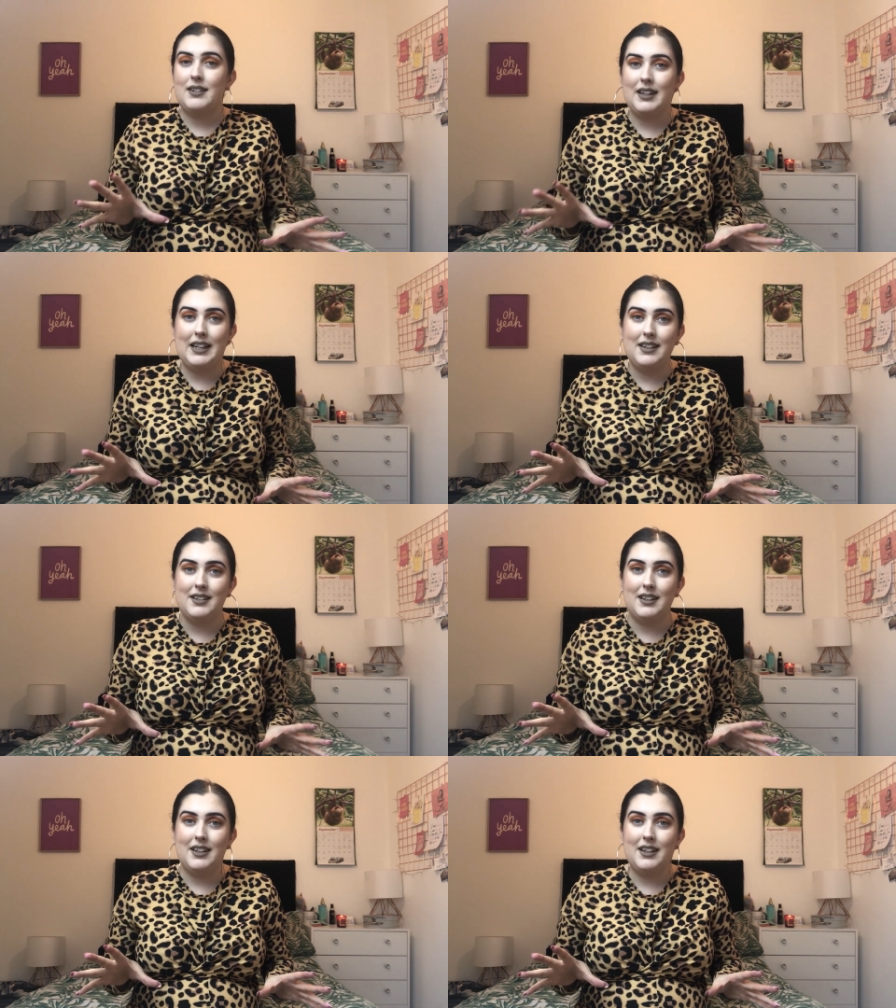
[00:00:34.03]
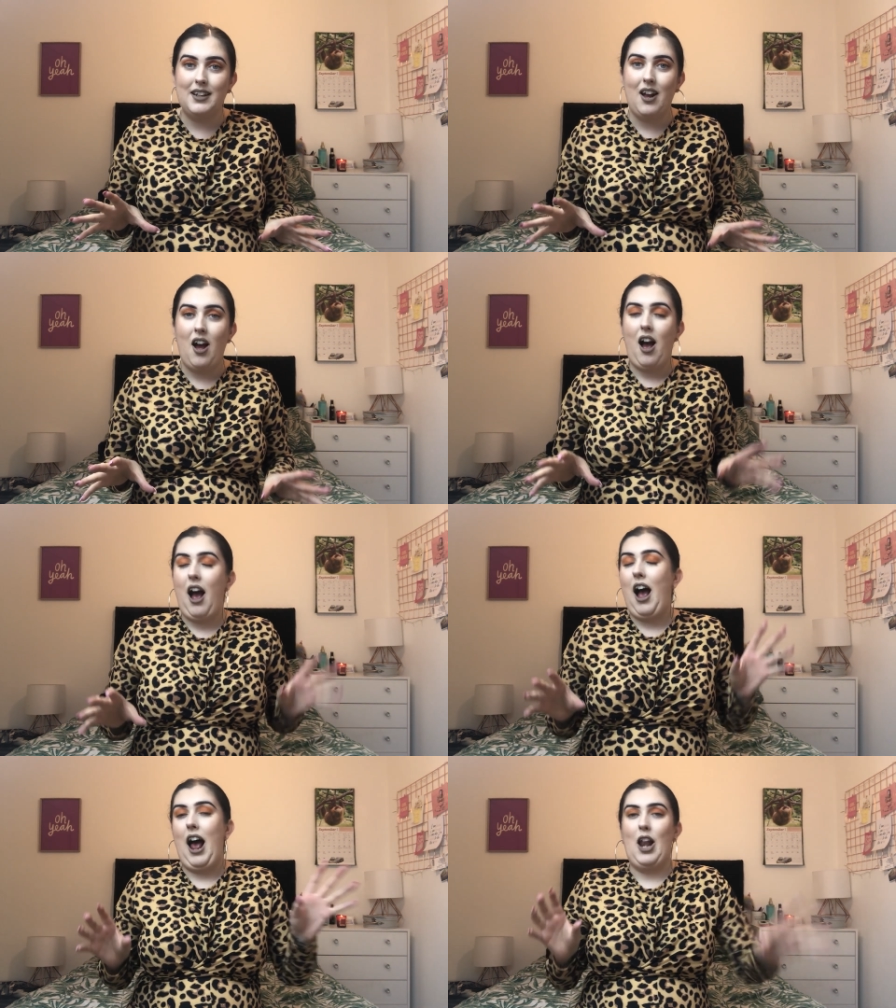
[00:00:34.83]
season.
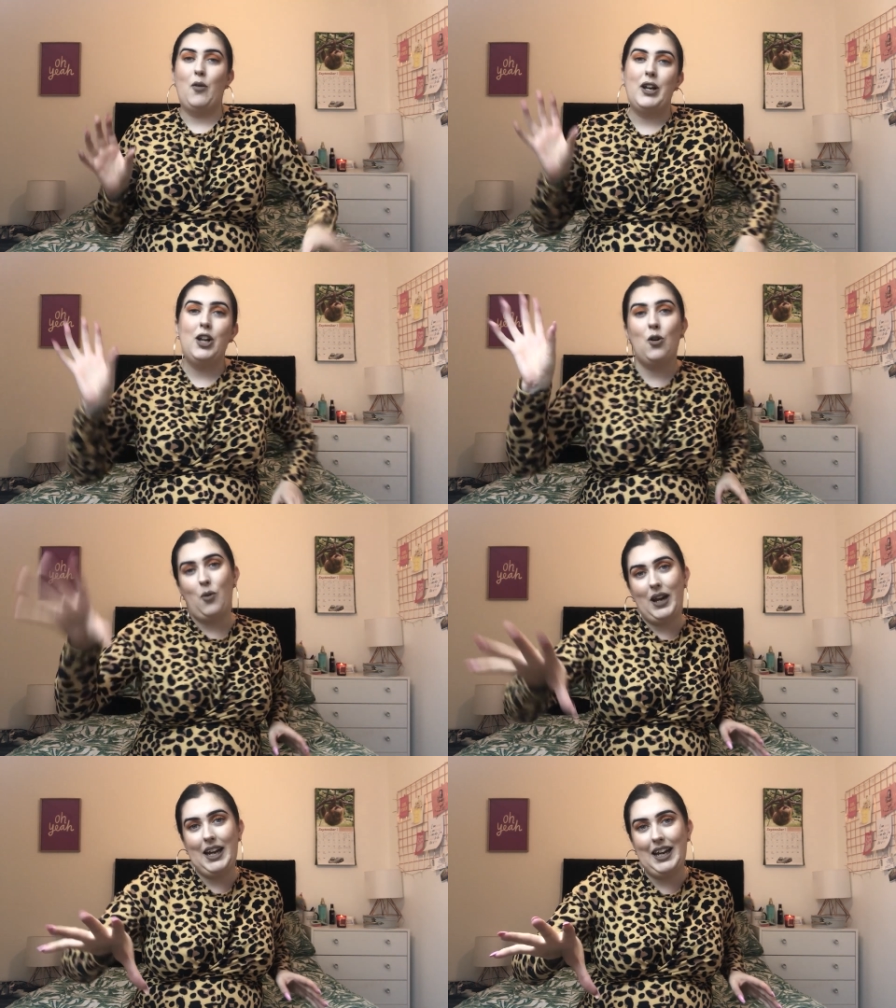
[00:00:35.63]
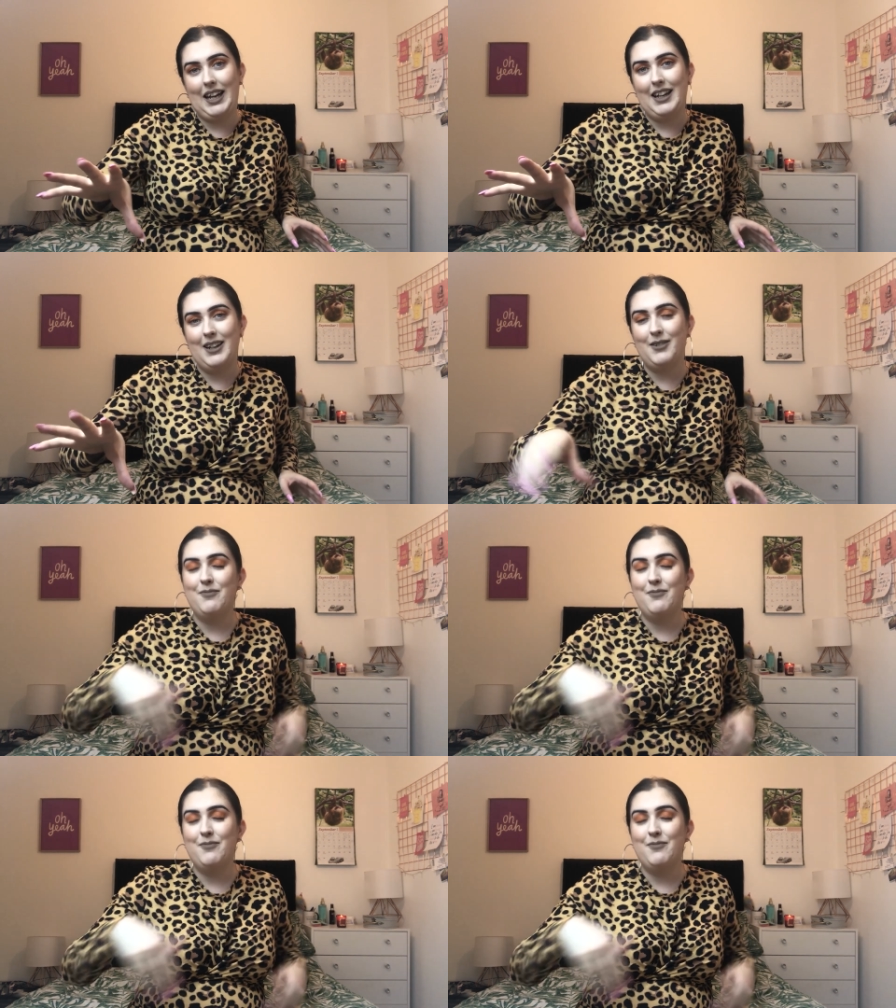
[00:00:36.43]
Halloween queen.